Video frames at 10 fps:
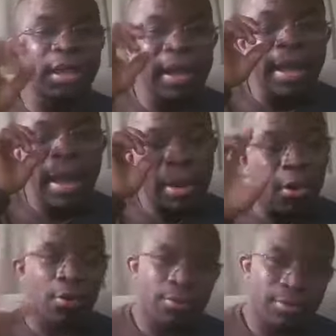And I
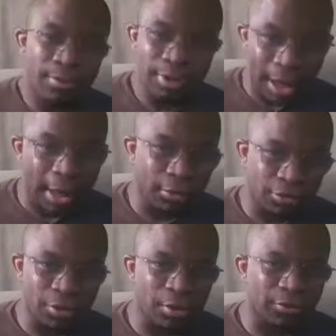know
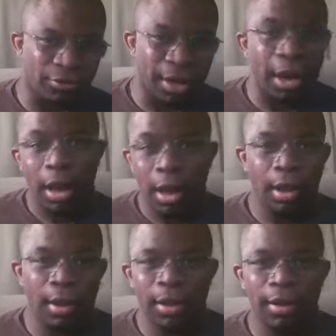Alex Jones. It's like,
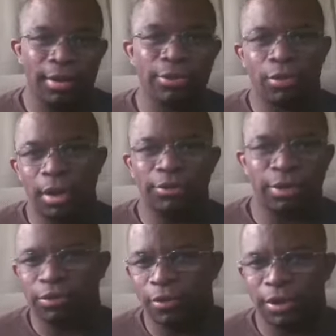oh, he's crazy,
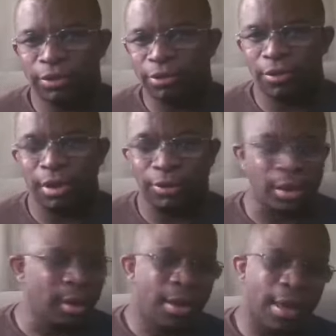he's crazy, he's crazy.
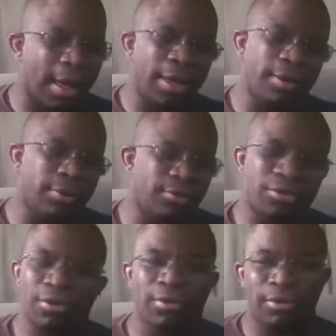Uh,
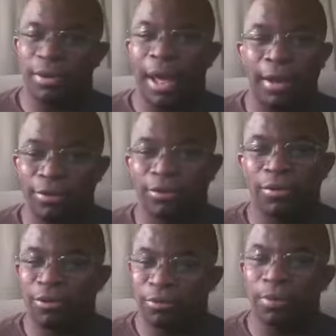Alex
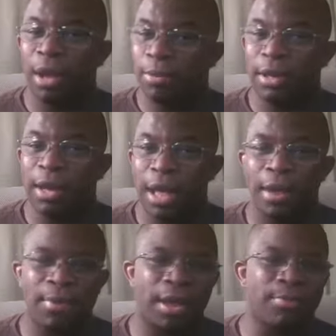Jones is probably a
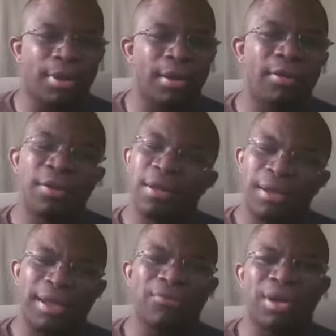con man, but
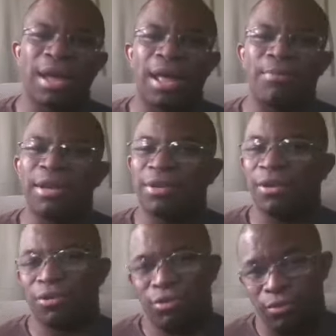even con men tell
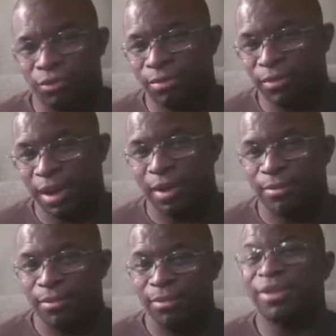the truth sometimes.
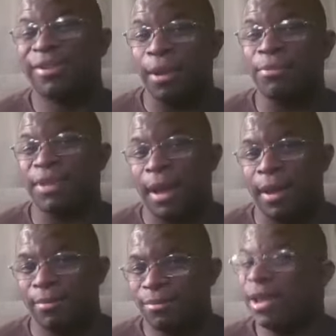
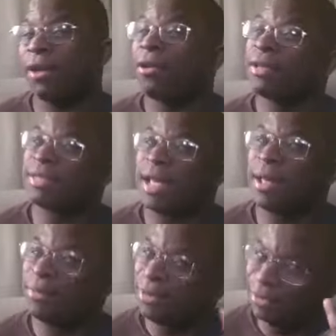Sometimes, not all the
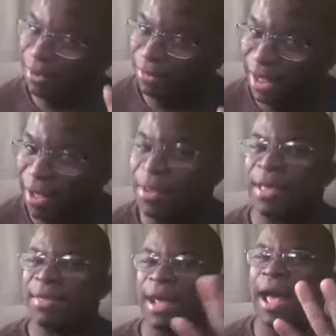time. Sometimes
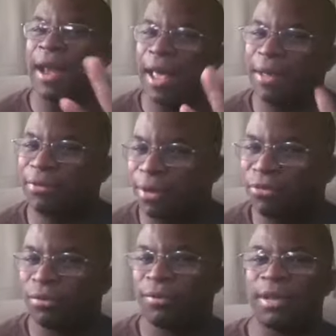they gotta have some
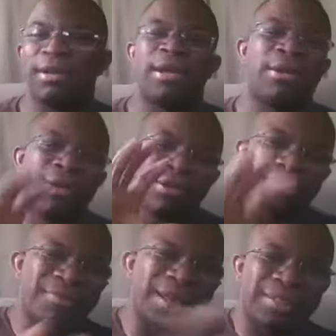truth in there
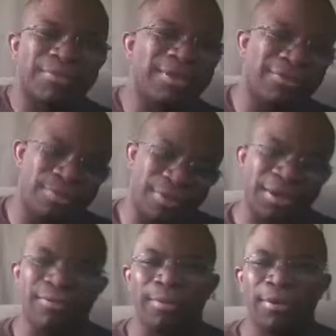to make themselves
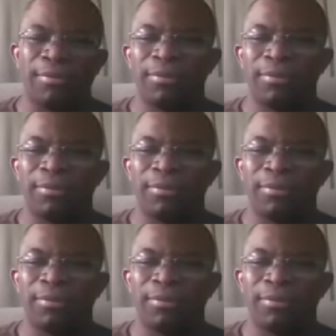believable.